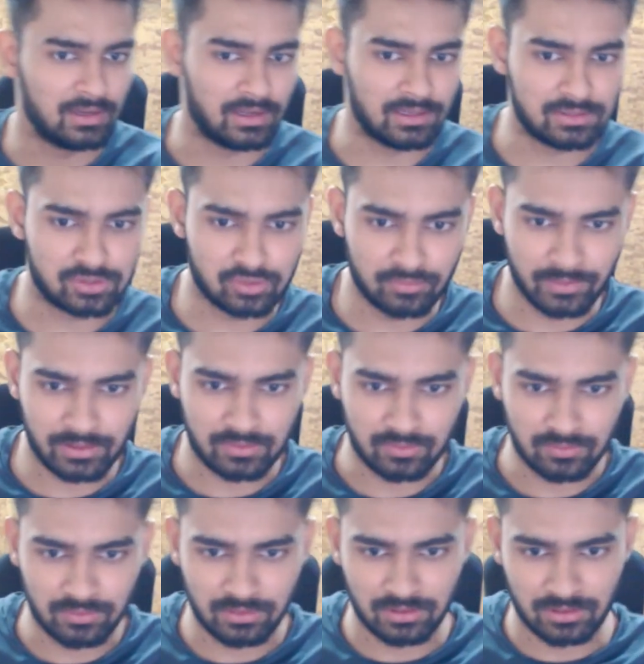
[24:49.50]
I'll show my
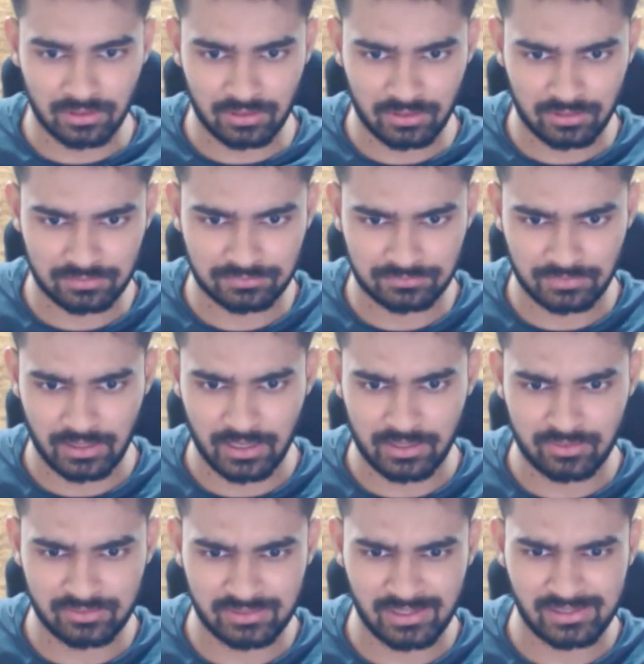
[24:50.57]
code. I
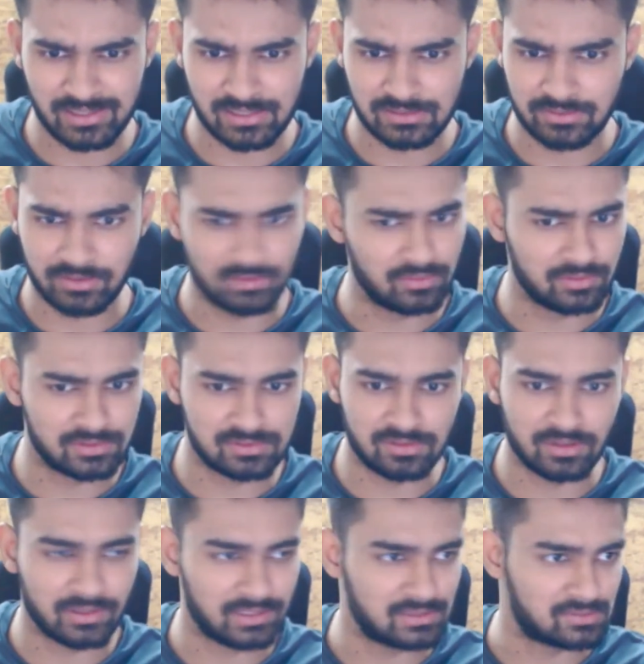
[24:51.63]
used to say n square. No, it's
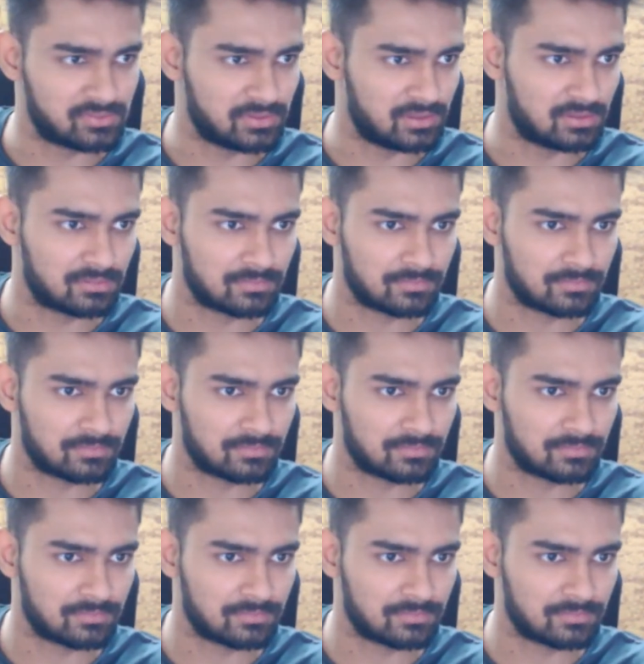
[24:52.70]
not n square.